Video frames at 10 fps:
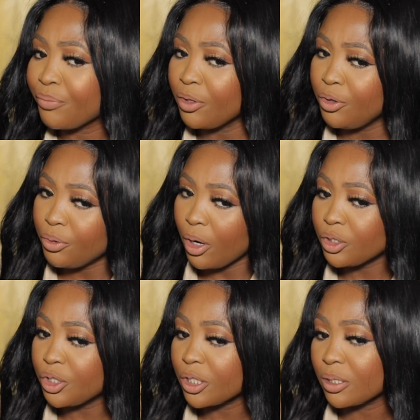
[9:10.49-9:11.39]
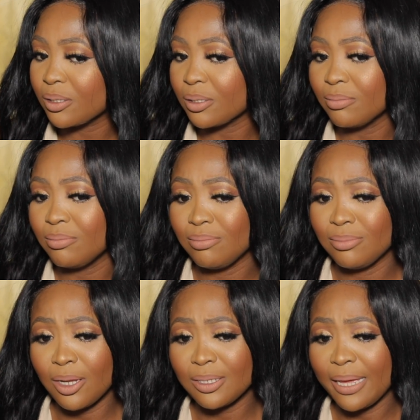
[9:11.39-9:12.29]
you are just
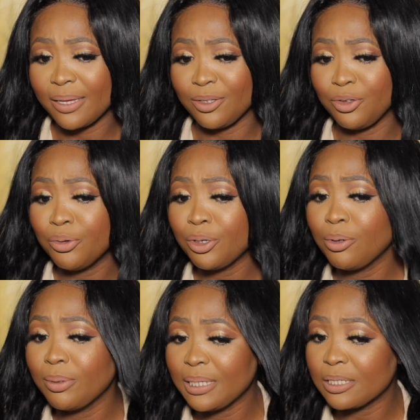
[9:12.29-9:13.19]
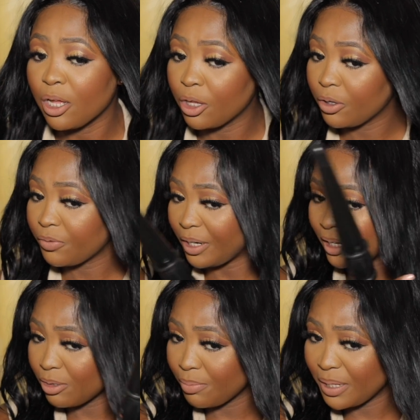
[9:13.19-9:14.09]
not taken. You are nobody's girlfriend.
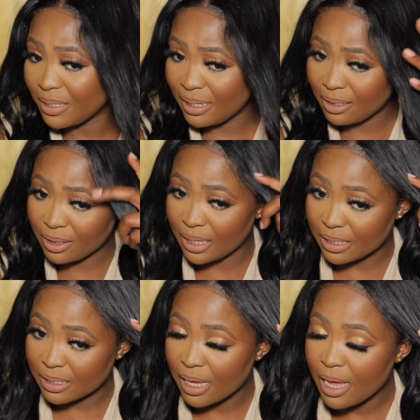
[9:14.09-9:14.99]
That's what being single is.